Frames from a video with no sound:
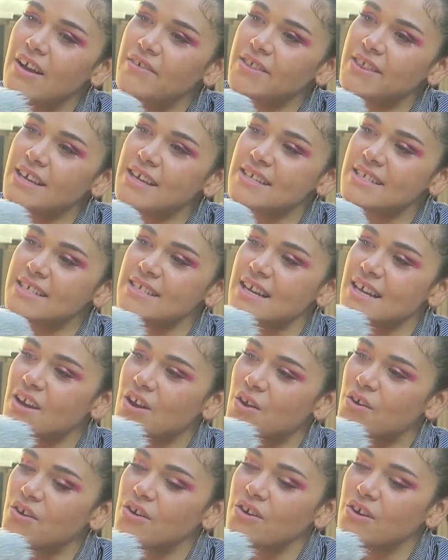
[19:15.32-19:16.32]
everything is
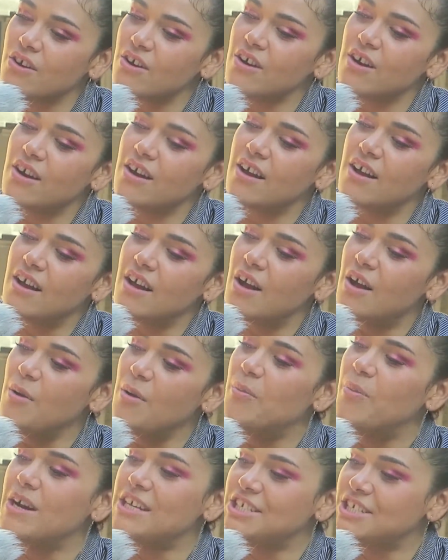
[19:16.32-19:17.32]
like
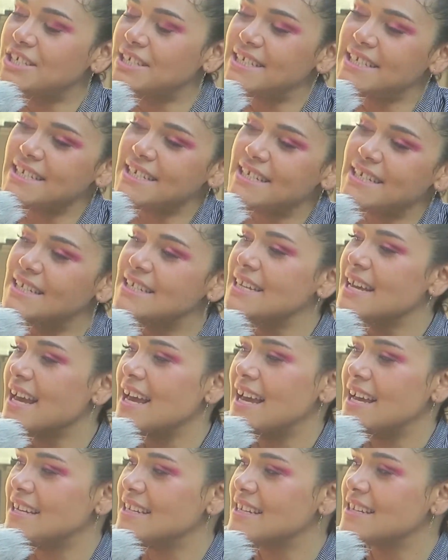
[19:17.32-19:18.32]
budgeted,
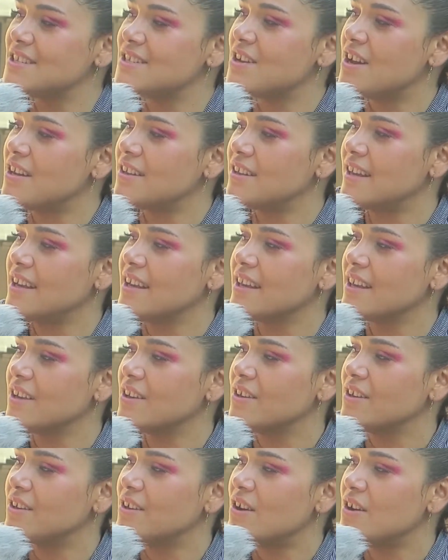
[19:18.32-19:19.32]
and it's not
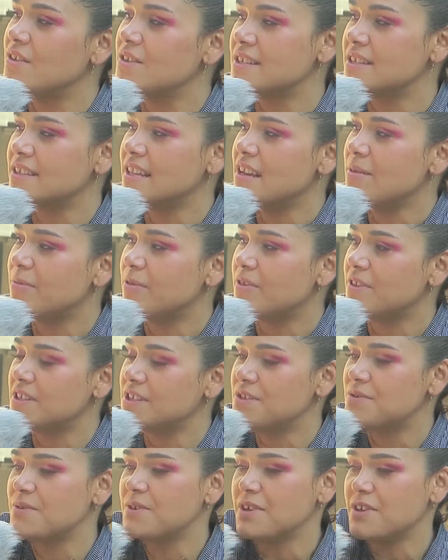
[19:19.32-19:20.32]
like, oh, there's a label,
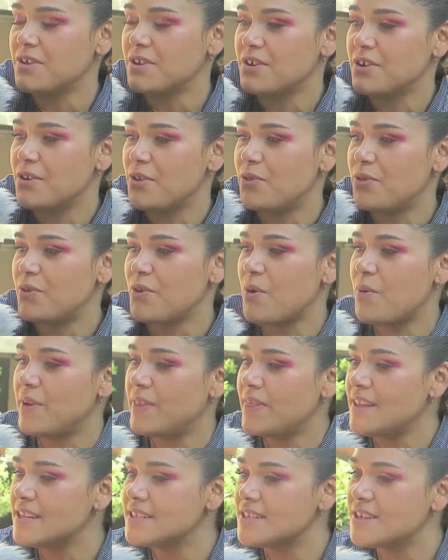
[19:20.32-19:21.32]
this is what they're going to
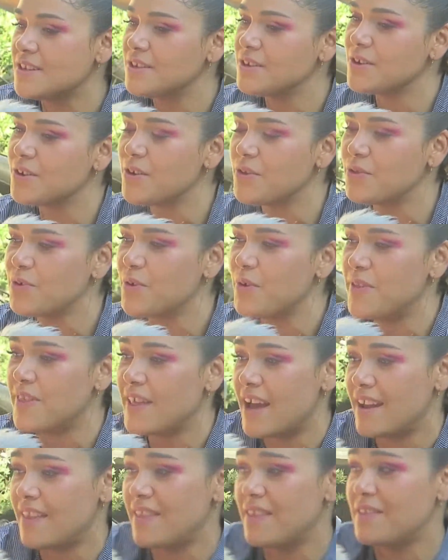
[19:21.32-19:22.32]
throw in this and they're going to throw
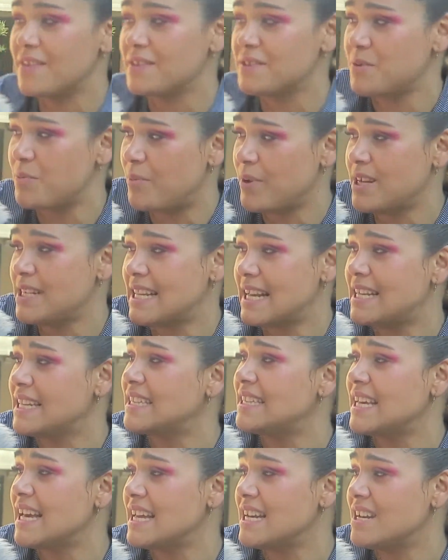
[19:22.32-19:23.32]
in that, and then there's a big
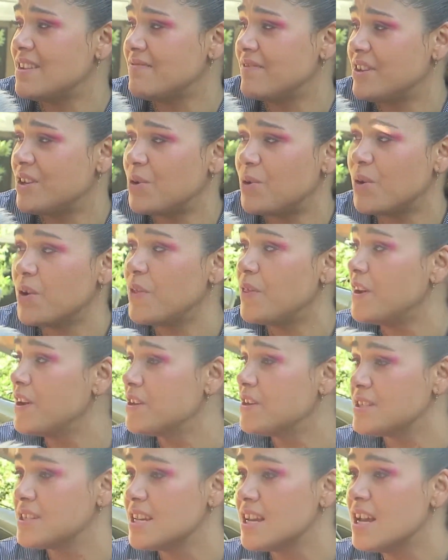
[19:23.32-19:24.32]
debt at the end of it. Or
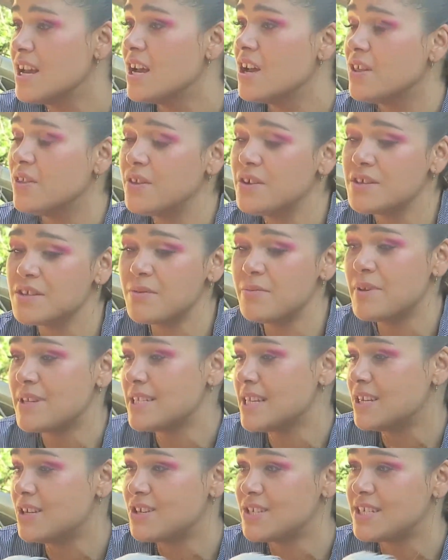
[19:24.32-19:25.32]
there's a
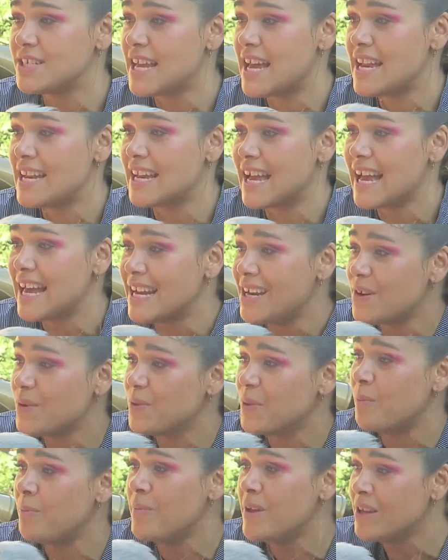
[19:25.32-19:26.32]
misunderstanding. I didn't
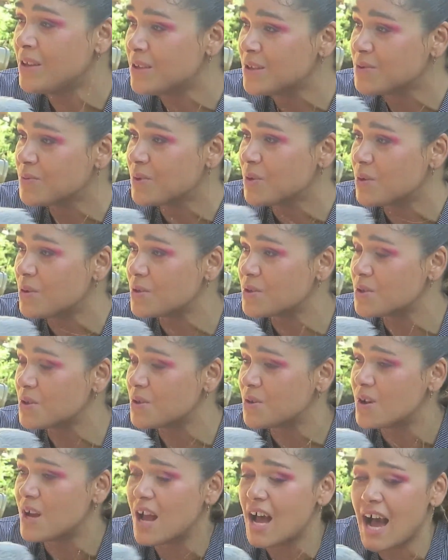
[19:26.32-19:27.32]
know the meals were
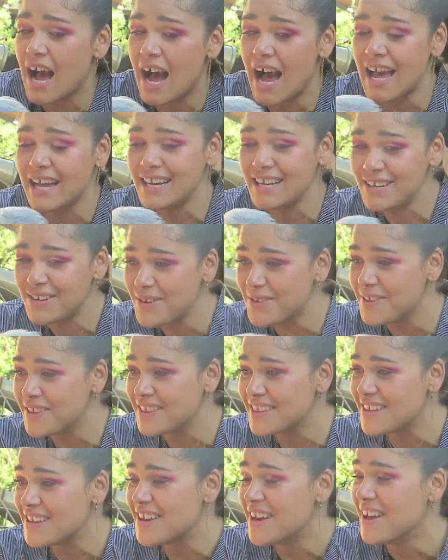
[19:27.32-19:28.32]
also, I didn't know
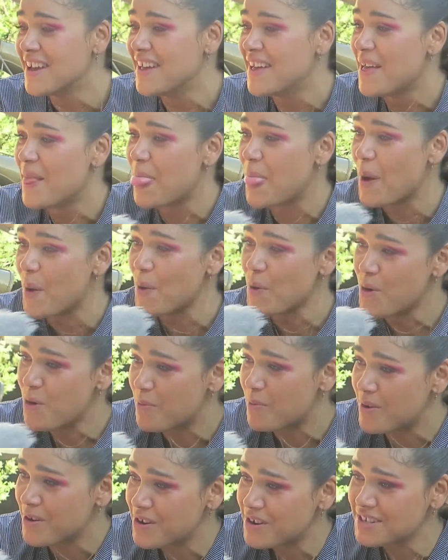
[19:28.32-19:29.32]
that the
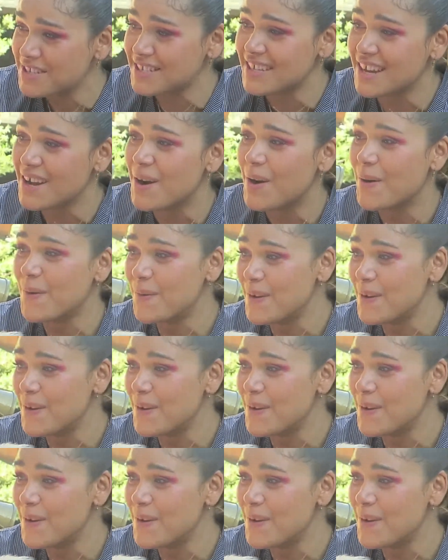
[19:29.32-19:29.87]
Ubers,